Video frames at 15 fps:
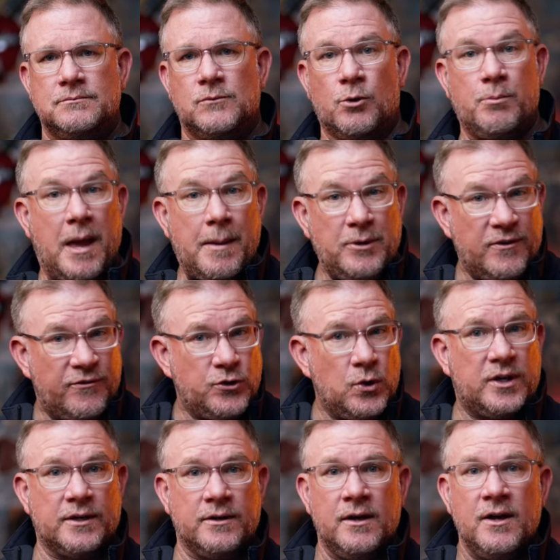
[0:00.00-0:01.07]
Or maybe if you
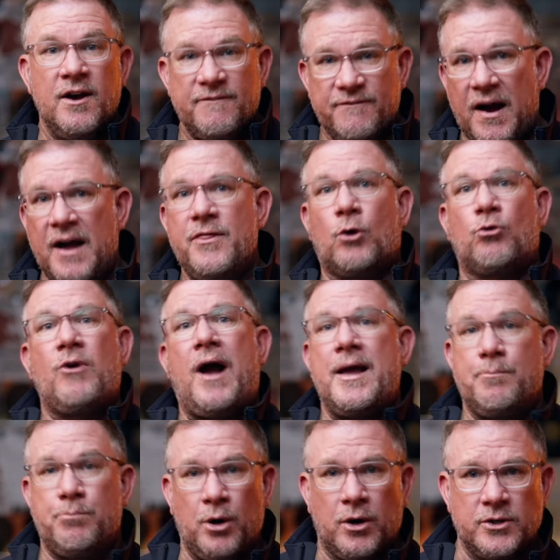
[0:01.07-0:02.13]
can find the
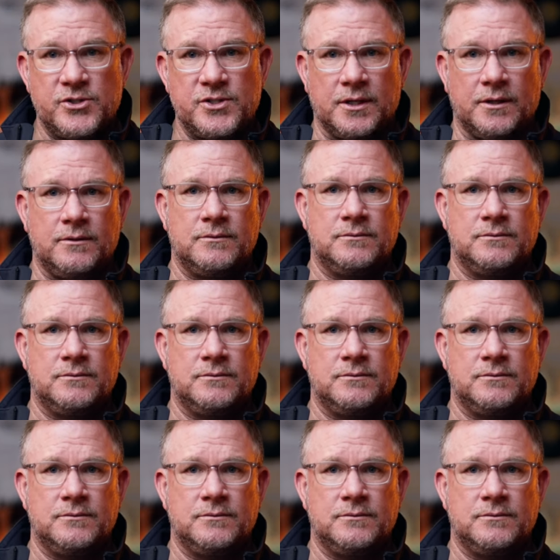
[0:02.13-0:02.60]
right person,